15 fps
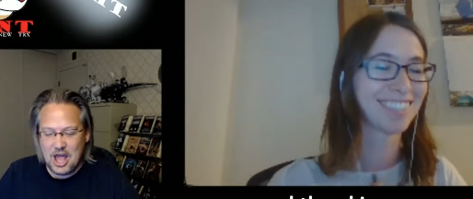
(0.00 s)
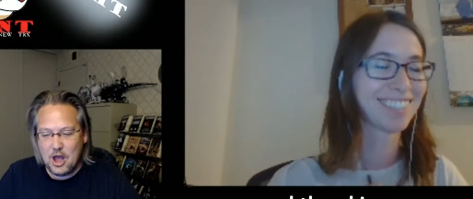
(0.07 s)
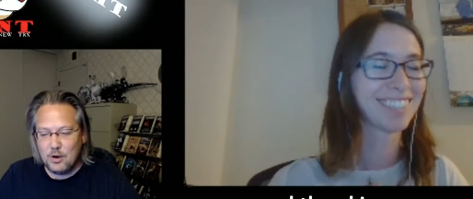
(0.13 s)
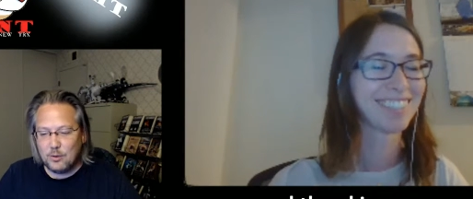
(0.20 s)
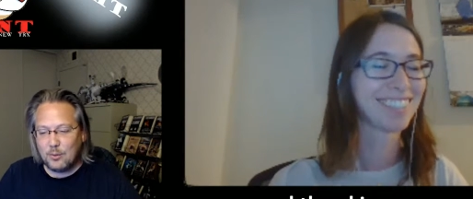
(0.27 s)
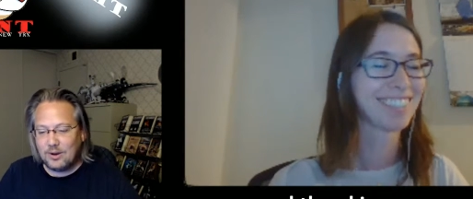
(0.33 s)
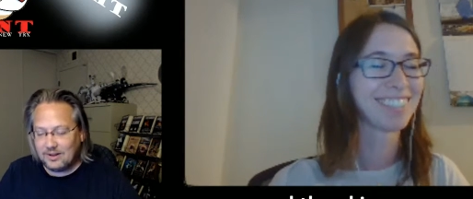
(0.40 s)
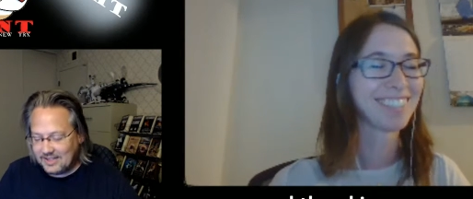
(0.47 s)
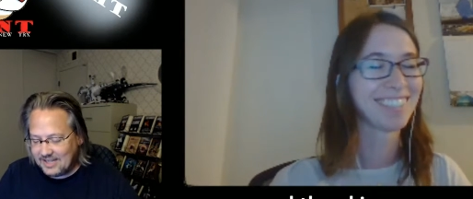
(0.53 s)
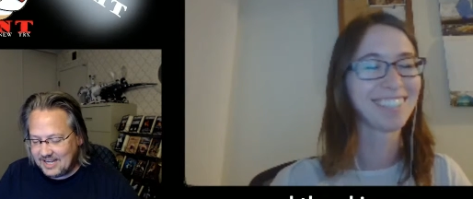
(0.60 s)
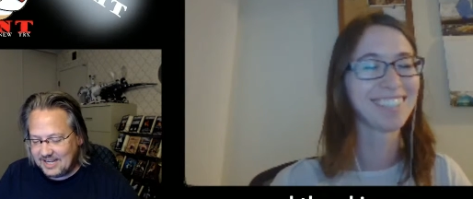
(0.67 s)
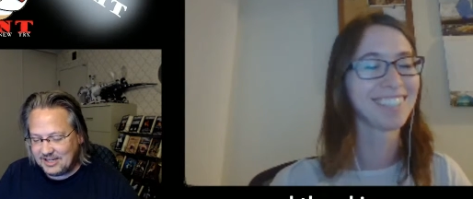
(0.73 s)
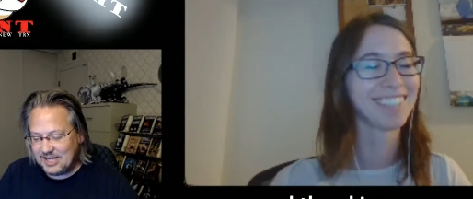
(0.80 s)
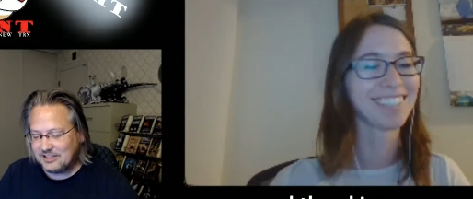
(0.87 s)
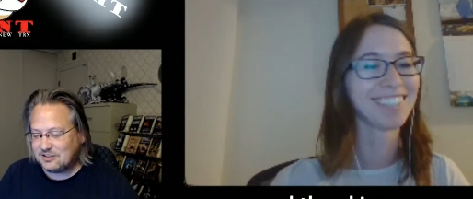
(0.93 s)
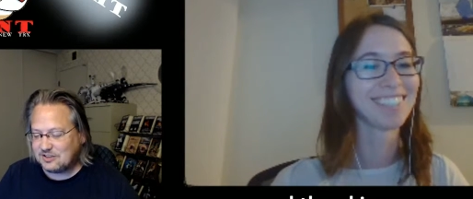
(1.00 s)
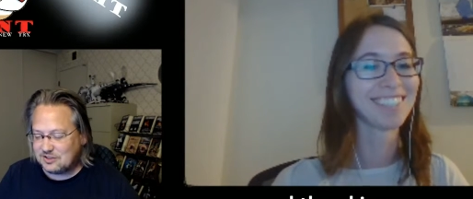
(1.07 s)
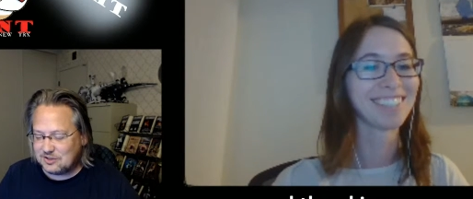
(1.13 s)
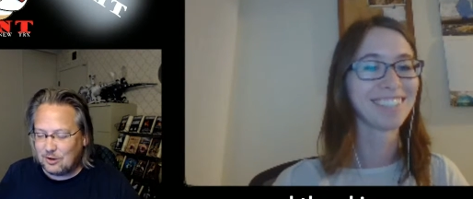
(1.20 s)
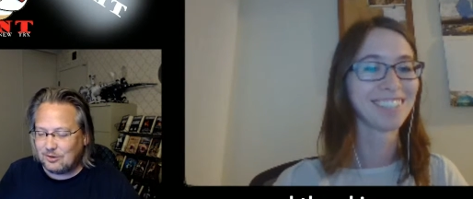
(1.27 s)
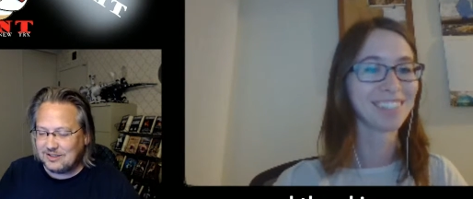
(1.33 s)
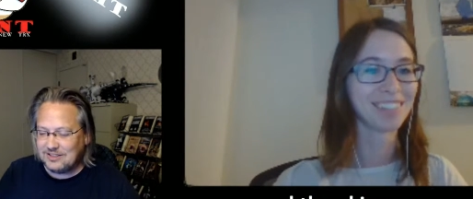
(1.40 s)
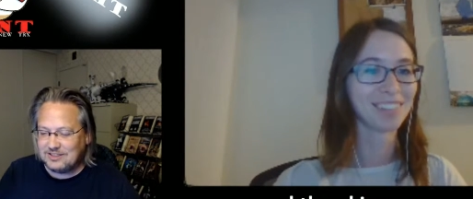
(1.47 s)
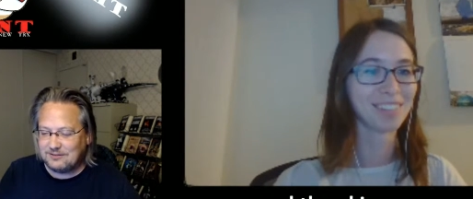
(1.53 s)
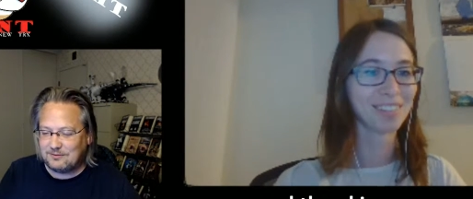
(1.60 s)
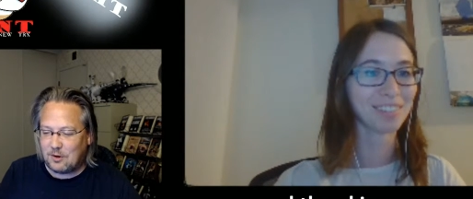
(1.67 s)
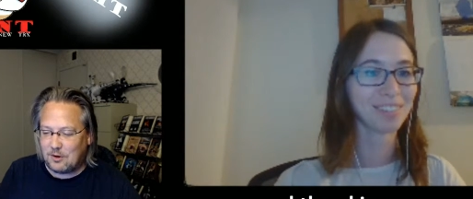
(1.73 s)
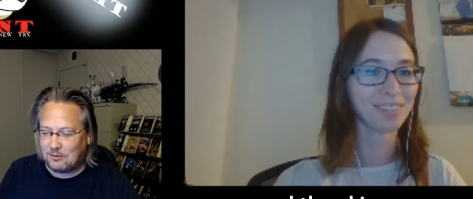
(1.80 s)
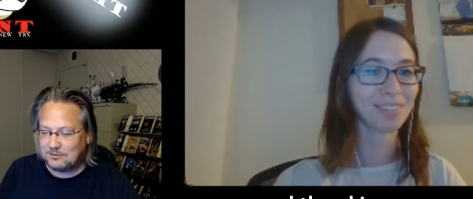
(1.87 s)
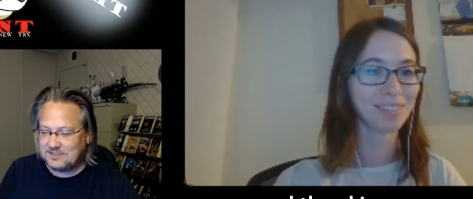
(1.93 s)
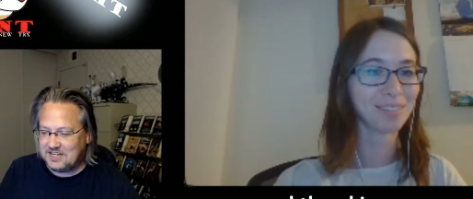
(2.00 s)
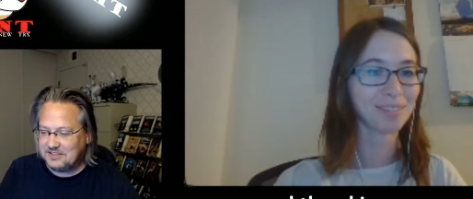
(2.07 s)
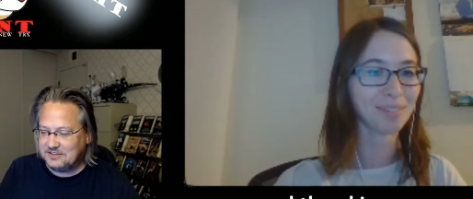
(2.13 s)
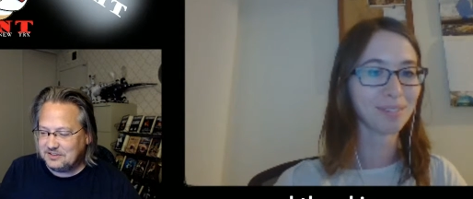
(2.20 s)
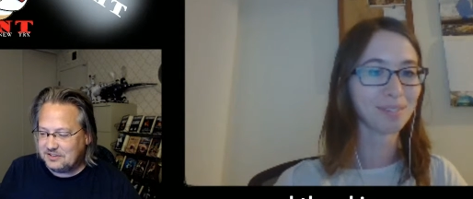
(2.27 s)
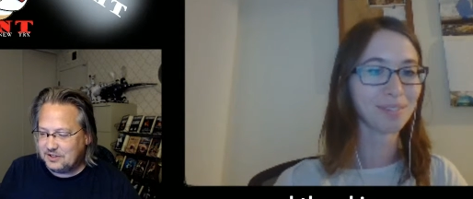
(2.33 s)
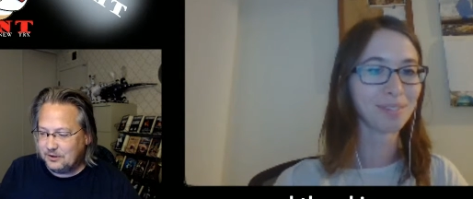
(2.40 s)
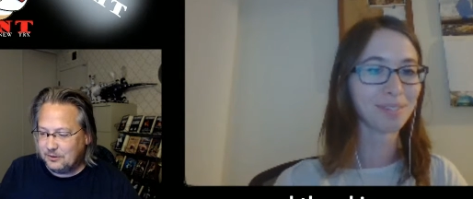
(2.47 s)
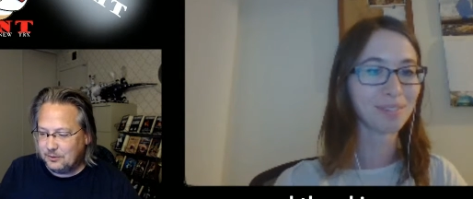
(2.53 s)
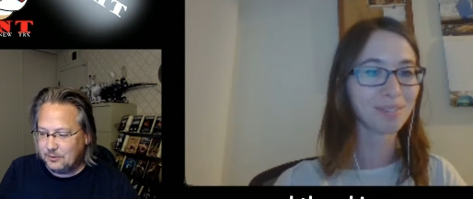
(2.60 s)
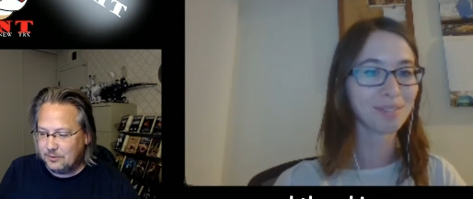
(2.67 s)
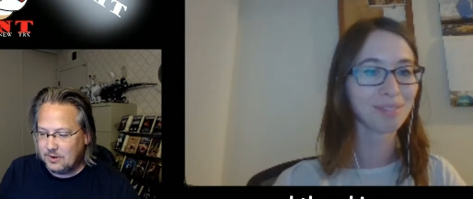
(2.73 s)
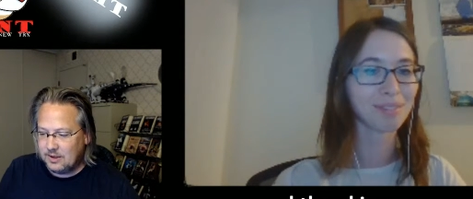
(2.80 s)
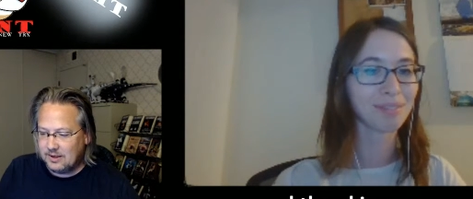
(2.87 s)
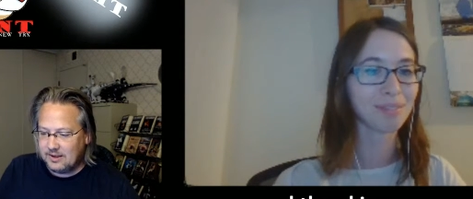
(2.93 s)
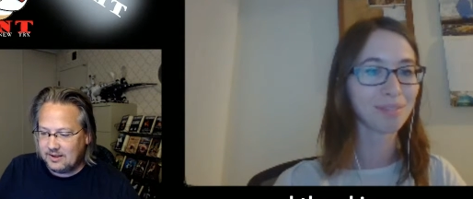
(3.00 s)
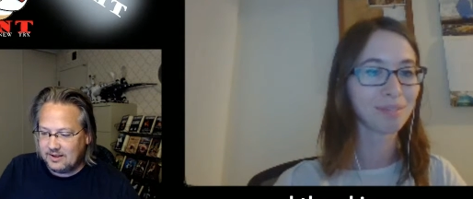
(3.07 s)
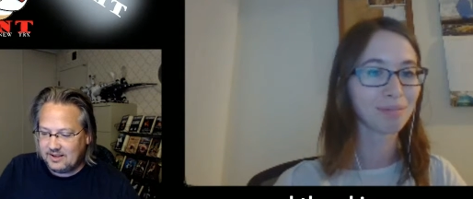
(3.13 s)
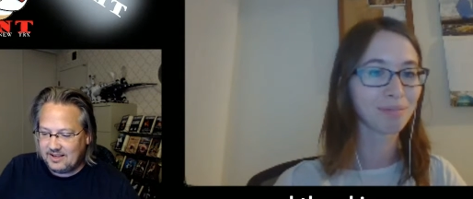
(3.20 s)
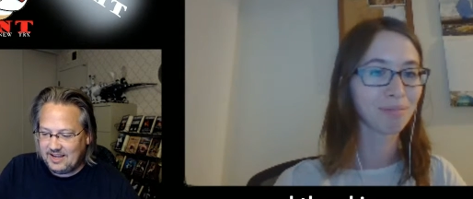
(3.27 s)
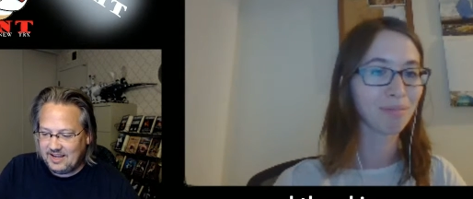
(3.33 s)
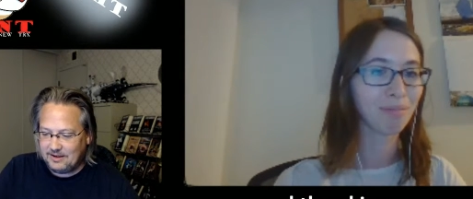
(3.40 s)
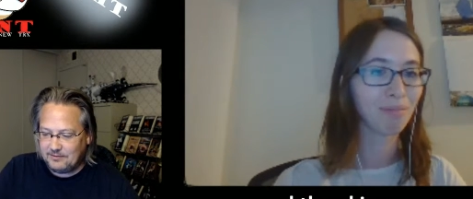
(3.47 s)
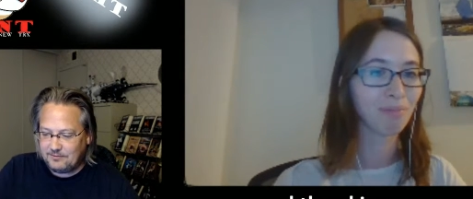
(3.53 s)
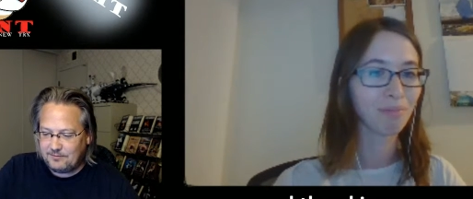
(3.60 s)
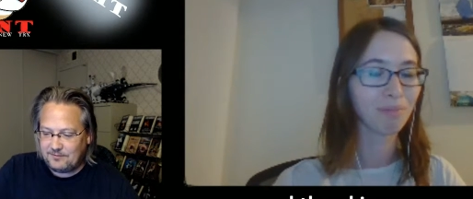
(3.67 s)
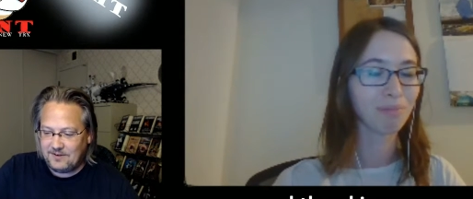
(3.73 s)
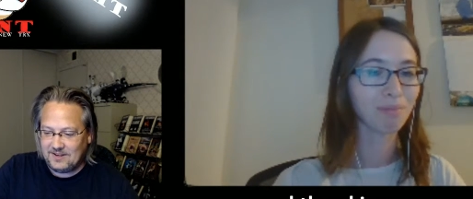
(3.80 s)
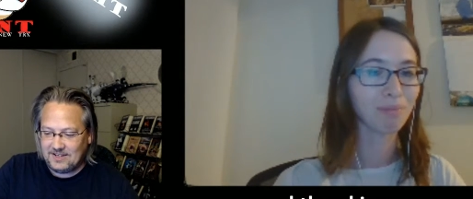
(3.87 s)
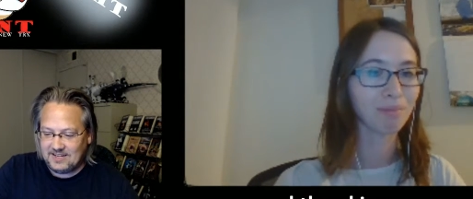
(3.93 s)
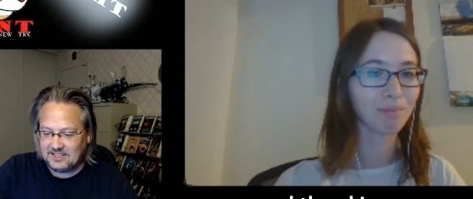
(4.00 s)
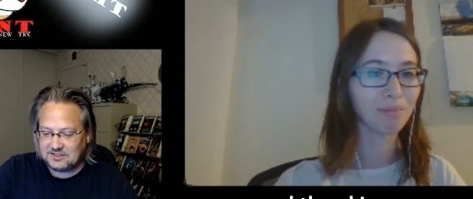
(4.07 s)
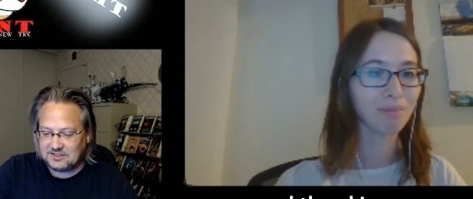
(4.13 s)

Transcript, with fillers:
Speaker 1: Well, it slowly devolved into it fit its